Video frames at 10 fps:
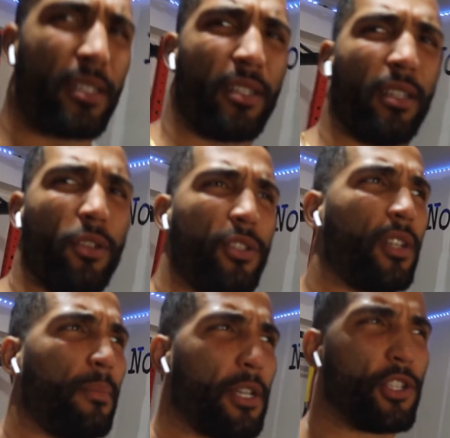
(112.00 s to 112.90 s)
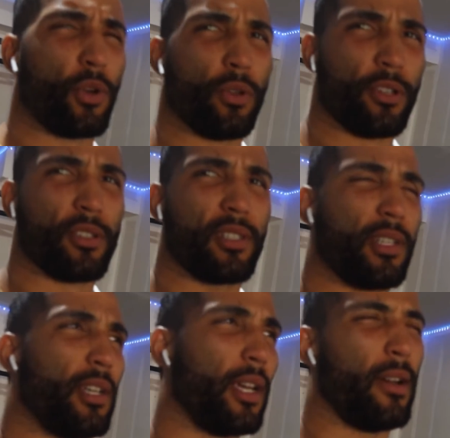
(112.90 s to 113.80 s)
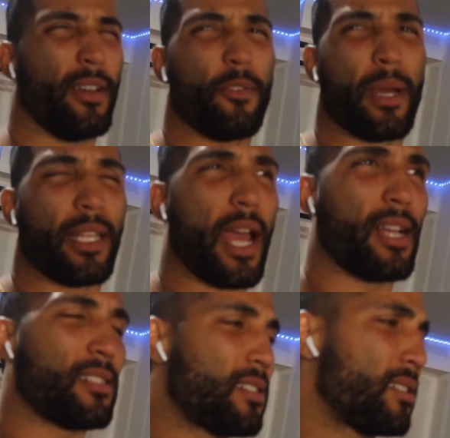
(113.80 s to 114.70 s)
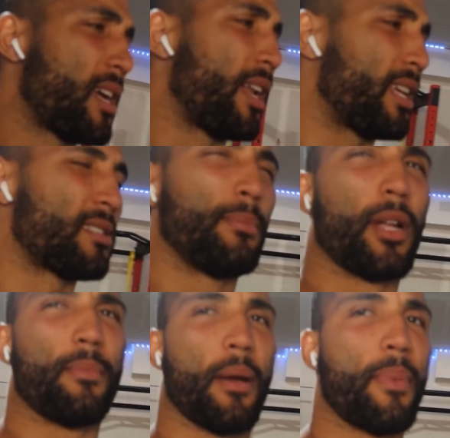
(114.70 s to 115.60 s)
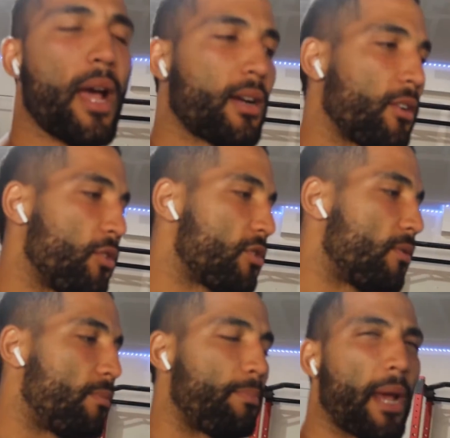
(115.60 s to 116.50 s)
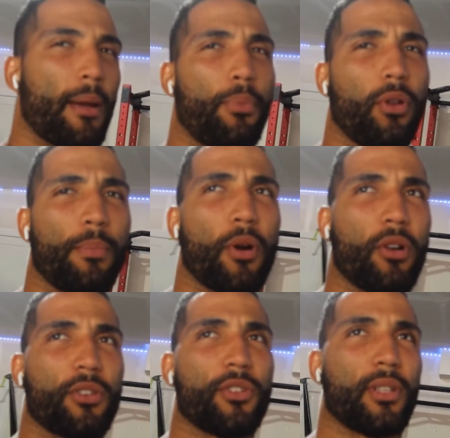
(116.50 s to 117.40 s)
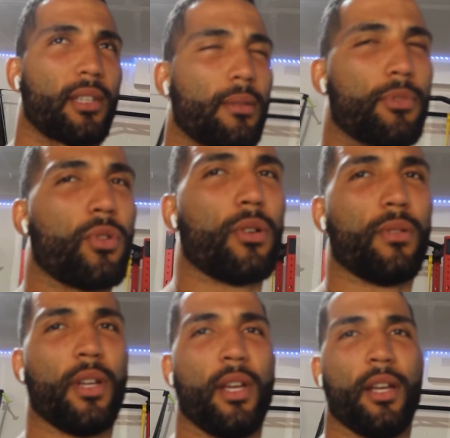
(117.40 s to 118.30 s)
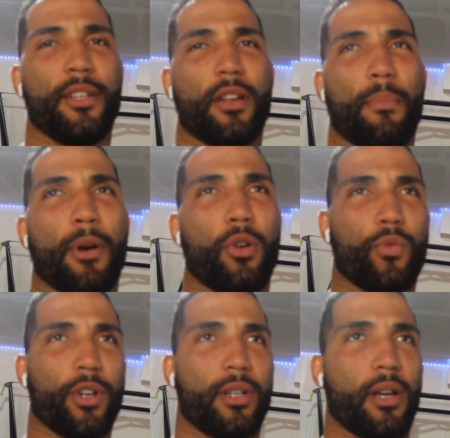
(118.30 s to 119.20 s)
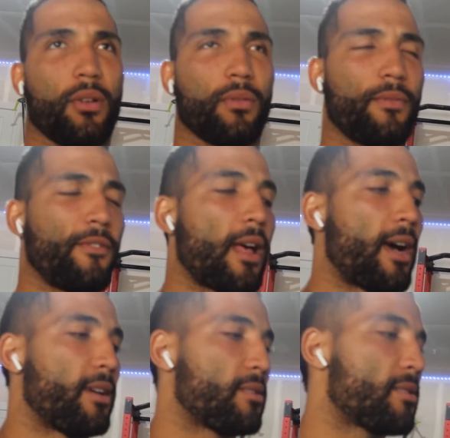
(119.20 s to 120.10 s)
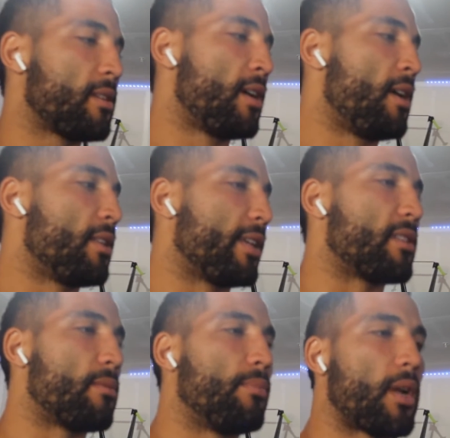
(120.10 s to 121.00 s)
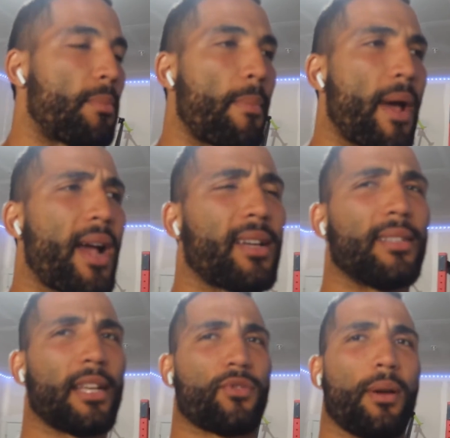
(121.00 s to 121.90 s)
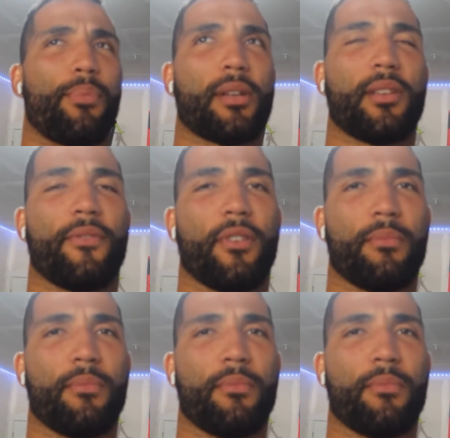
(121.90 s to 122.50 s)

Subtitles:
to loosen up my shoulders, even my lats, kind of get some blood in my back. I'll do some band pull aparts or like some sort of dumbbell rear delt flies to get some blood in my back, because that's where I'm pressing from,